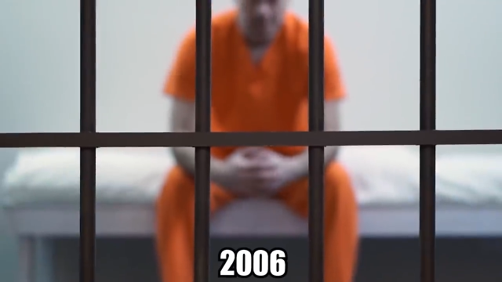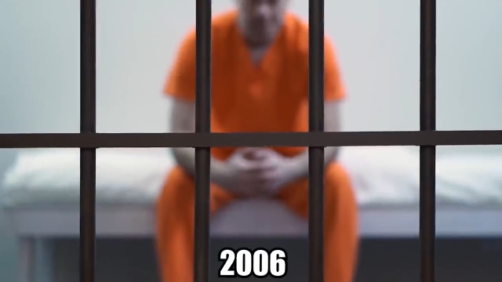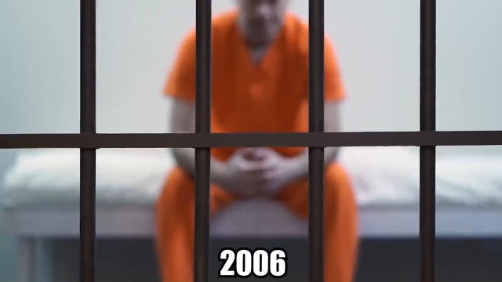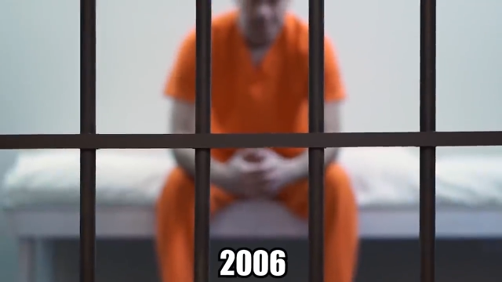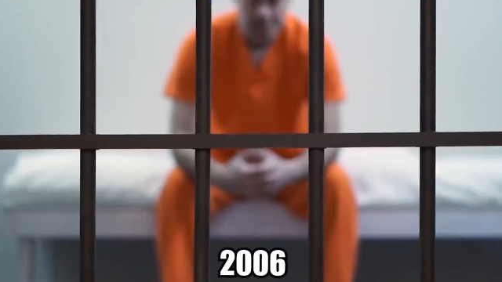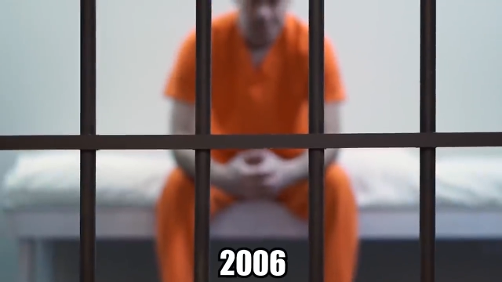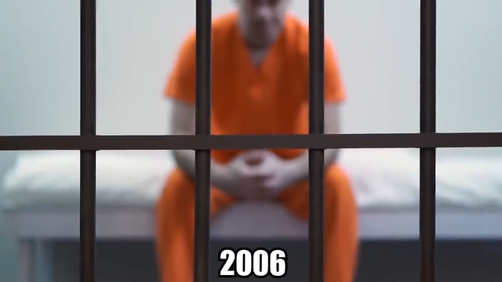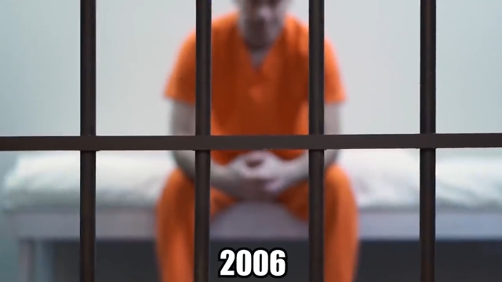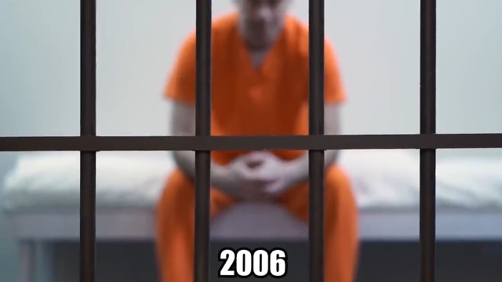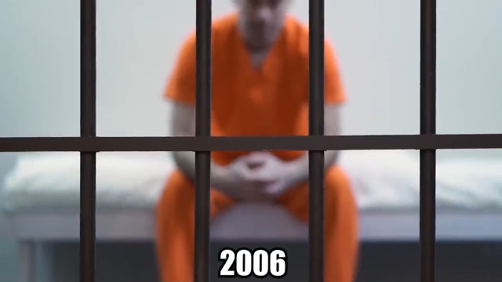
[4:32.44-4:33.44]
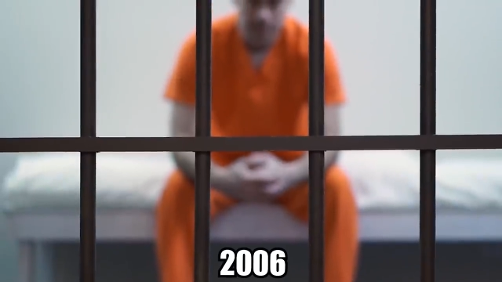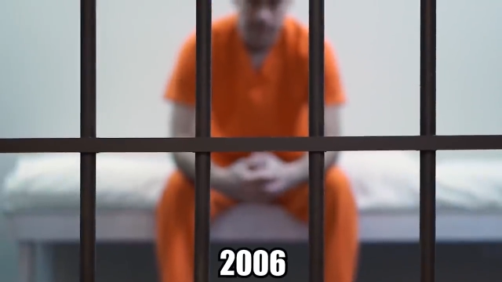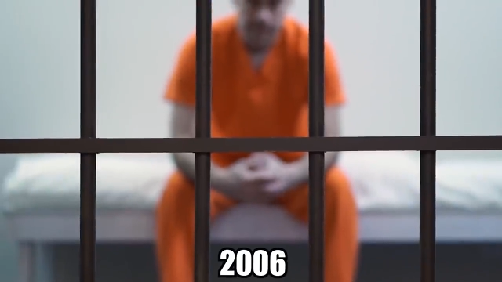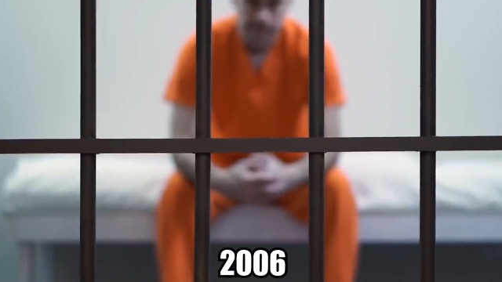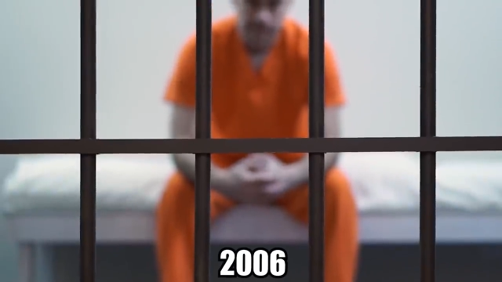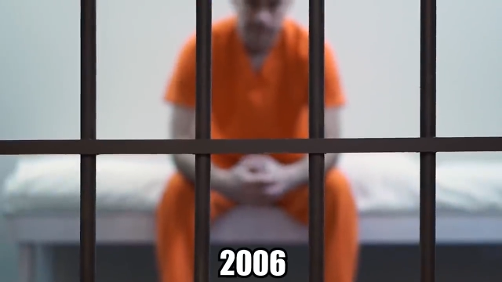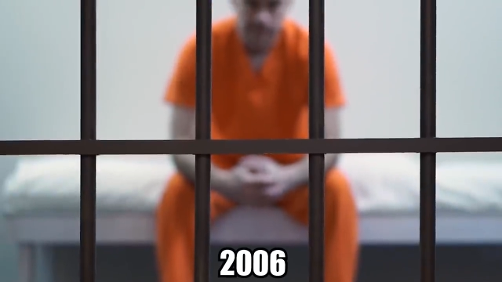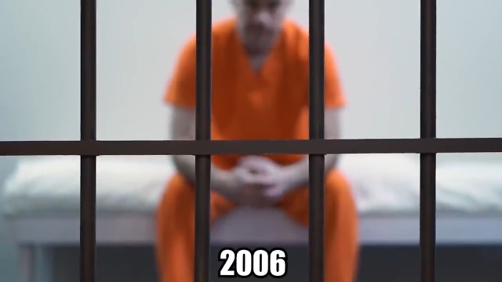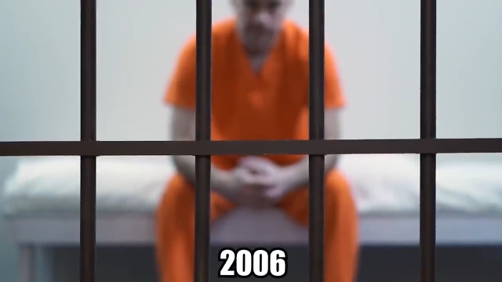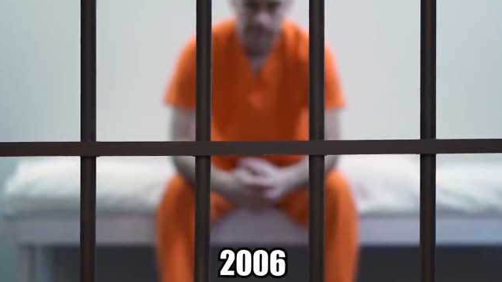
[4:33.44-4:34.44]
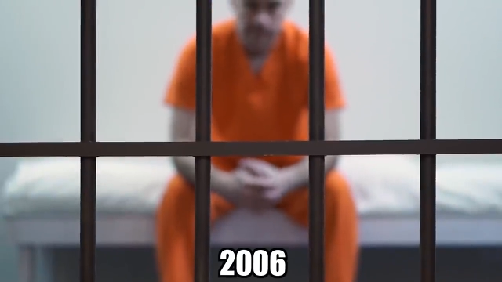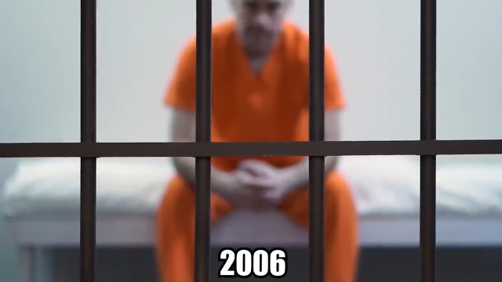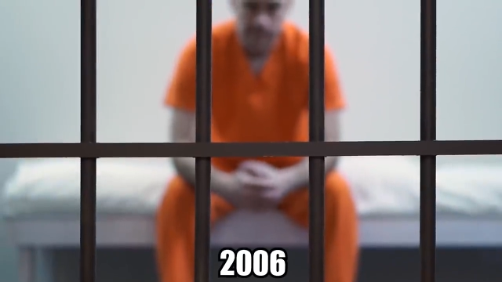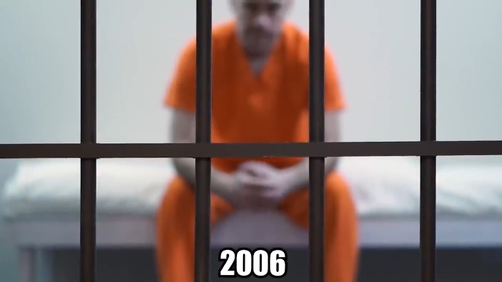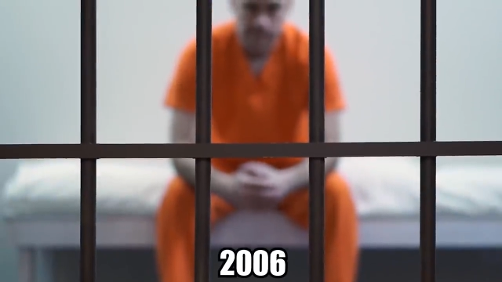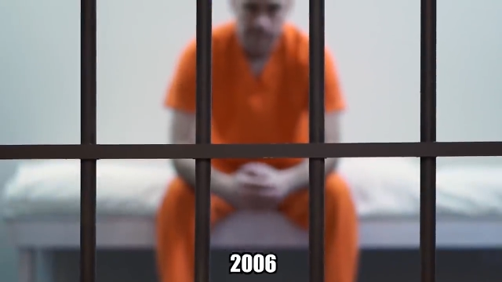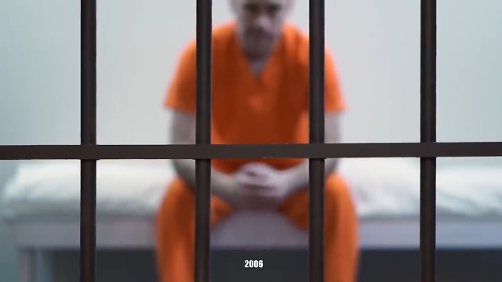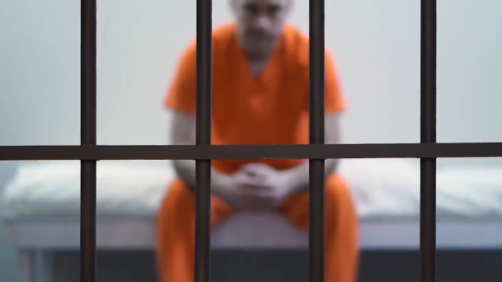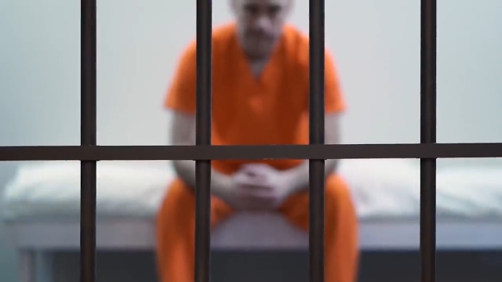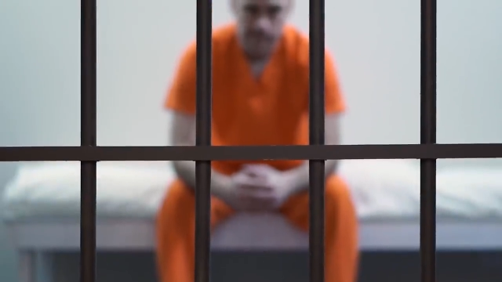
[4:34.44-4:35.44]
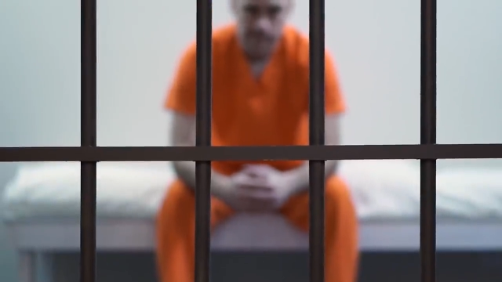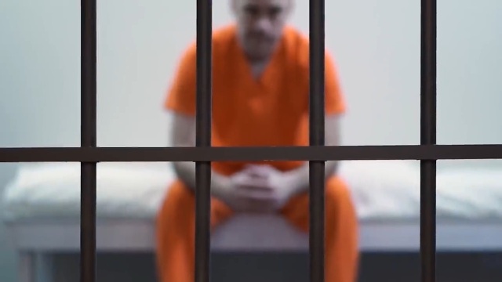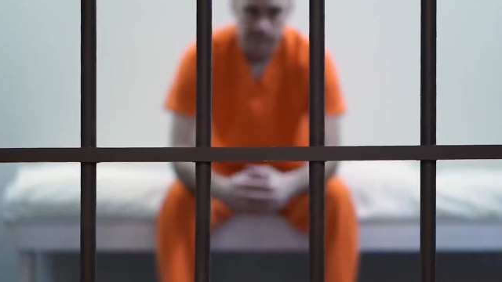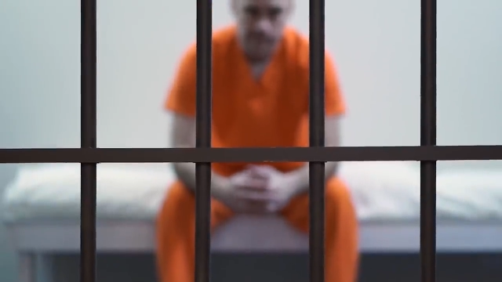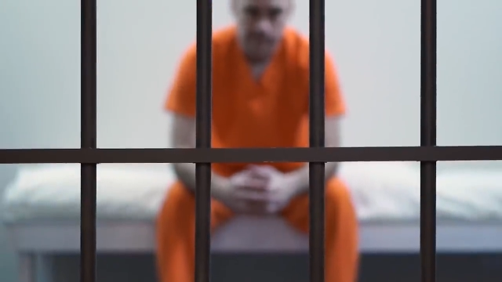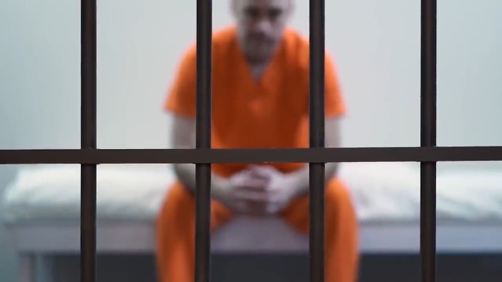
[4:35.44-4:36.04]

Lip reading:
[unreadable: no face in view]